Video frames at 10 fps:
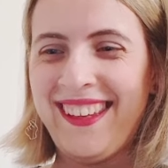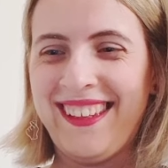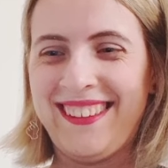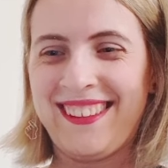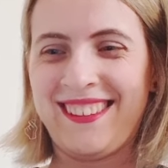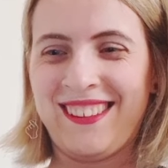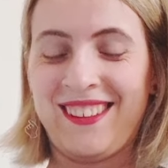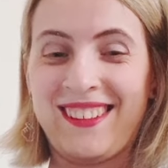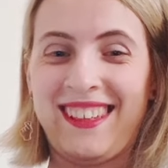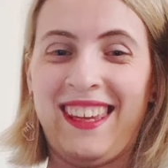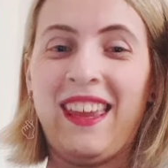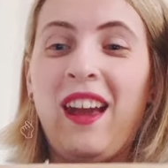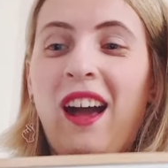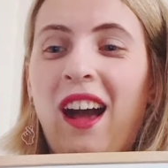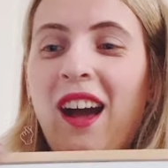it is not okay.
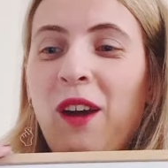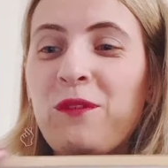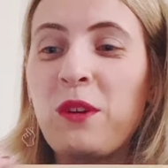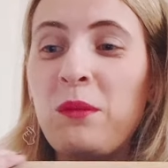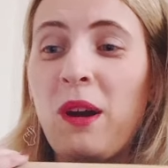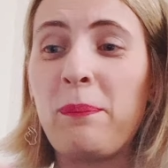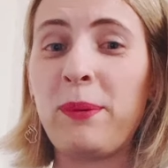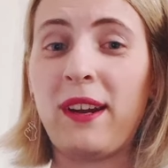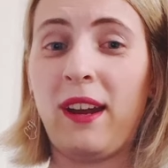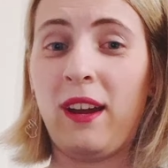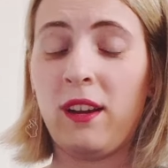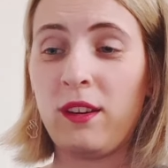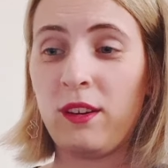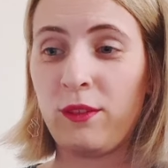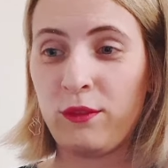From opera,
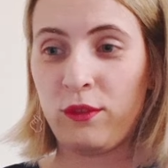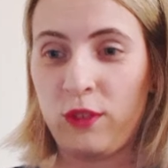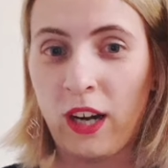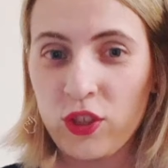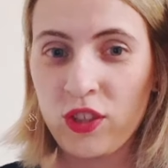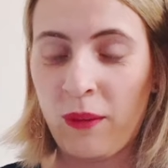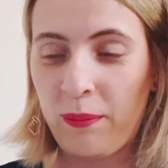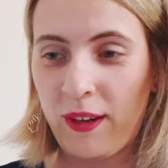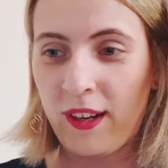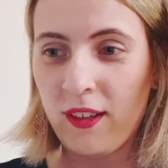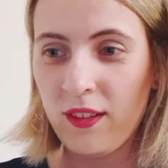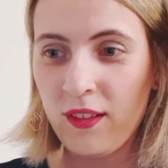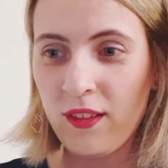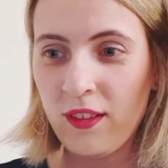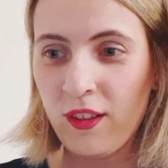Russian opera.
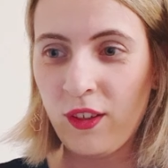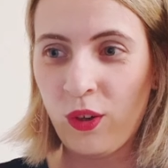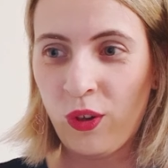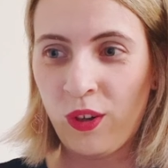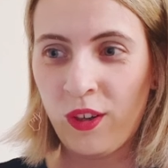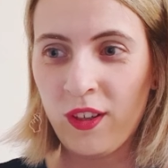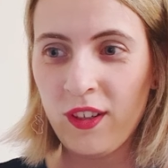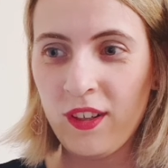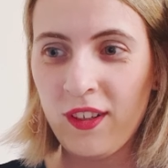or